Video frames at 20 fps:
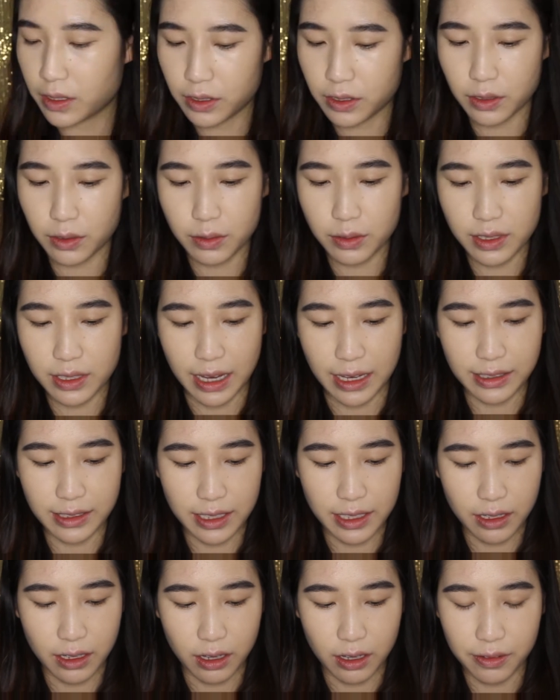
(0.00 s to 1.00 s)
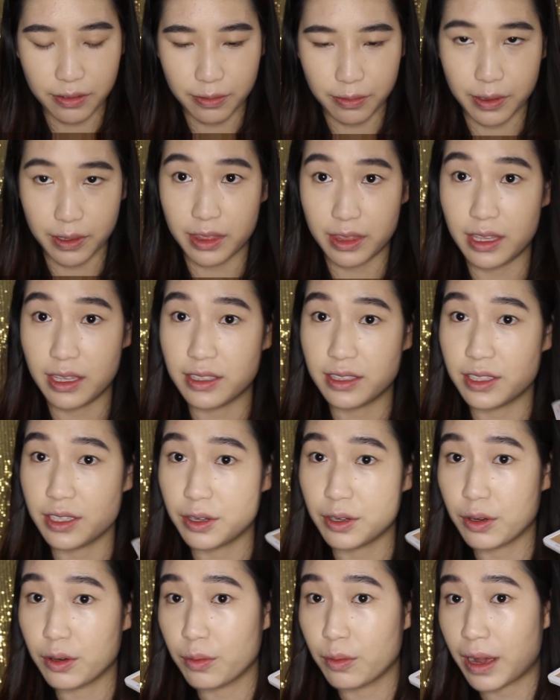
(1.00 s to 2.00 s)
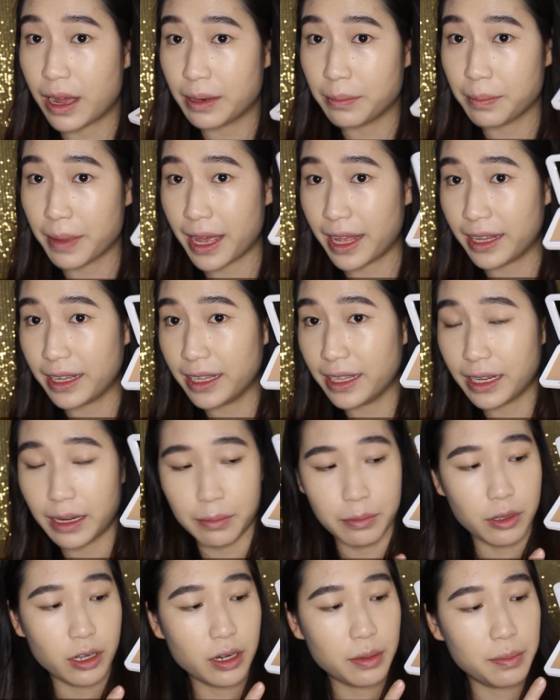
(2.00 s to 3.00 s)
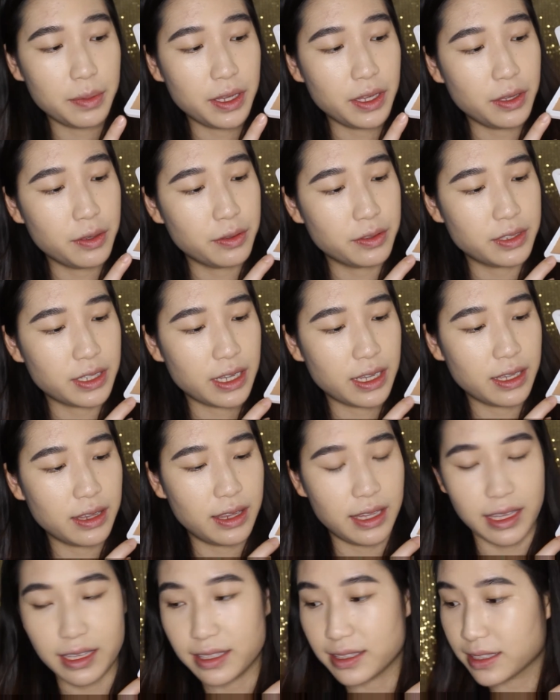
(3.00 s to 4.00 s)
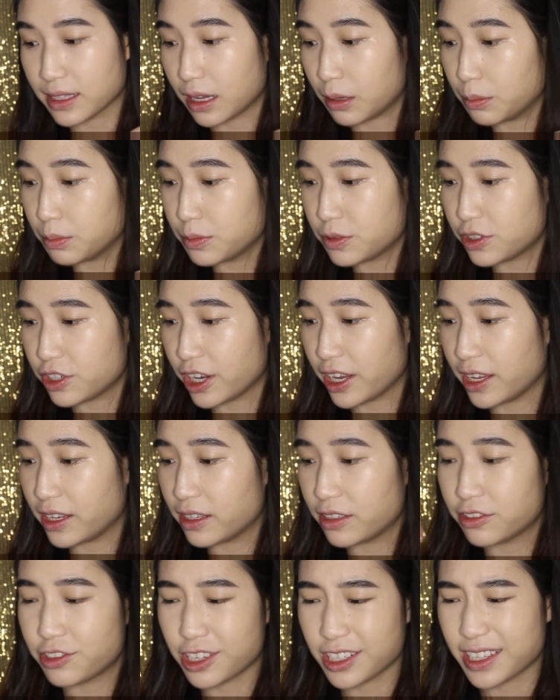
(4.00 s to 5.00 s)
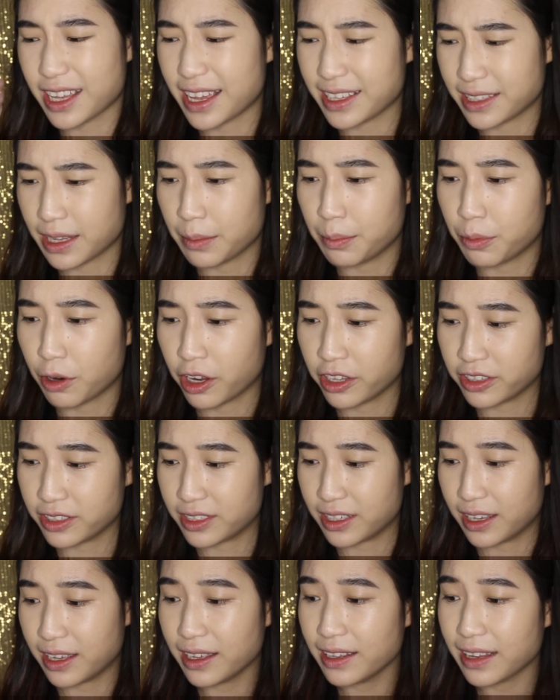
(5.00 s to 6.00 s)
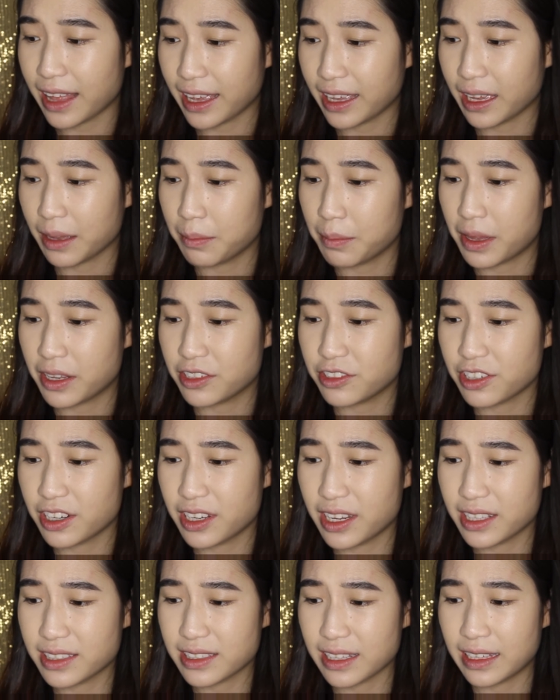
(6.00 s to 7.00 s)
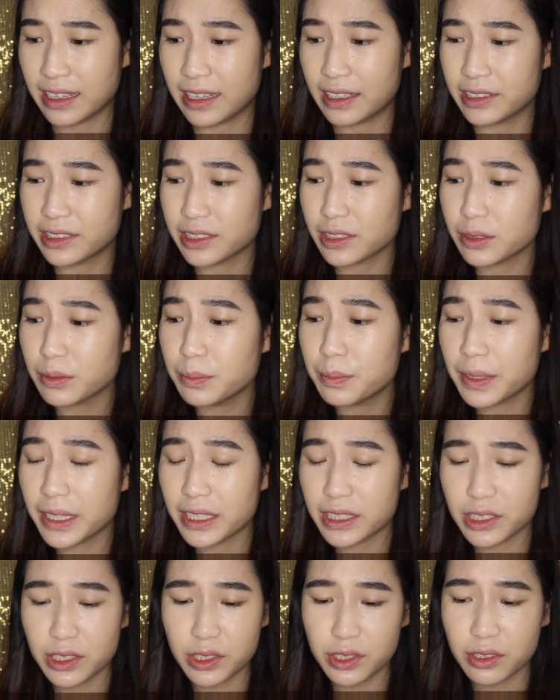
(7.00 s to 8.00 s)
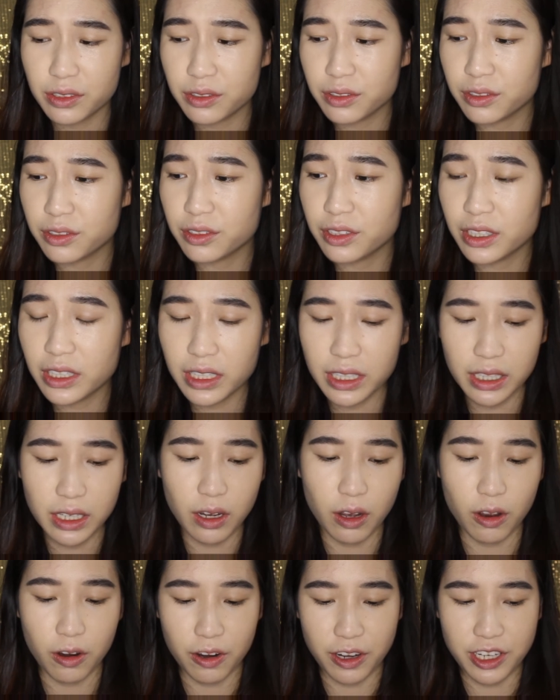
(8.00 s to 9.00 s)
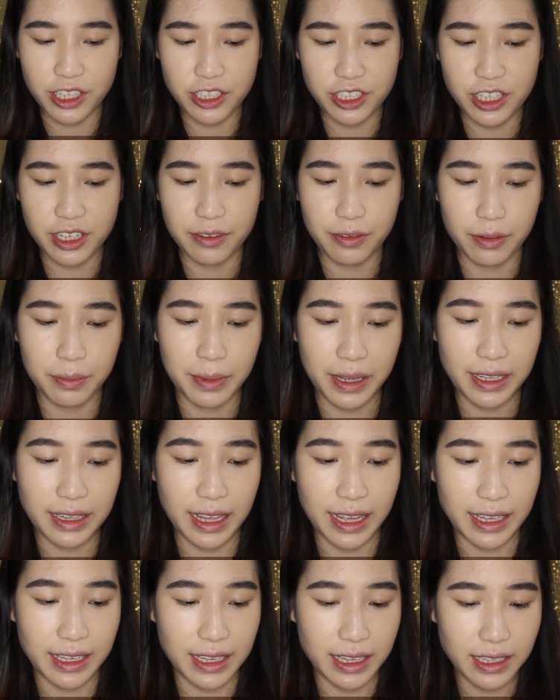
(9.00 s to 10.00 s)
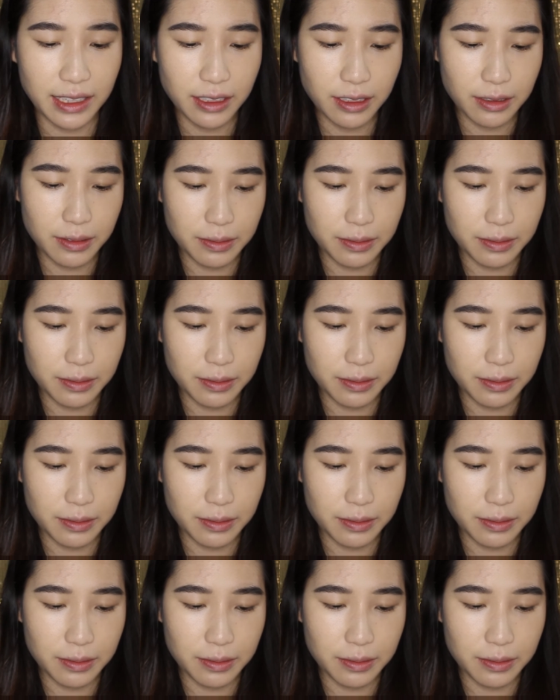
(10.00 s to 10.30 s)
So starting off with the 01 palette, I'm going to be using the Sculpt shade just as a bronzer. Like I mentioned, it's a little bit too orangey for my liking.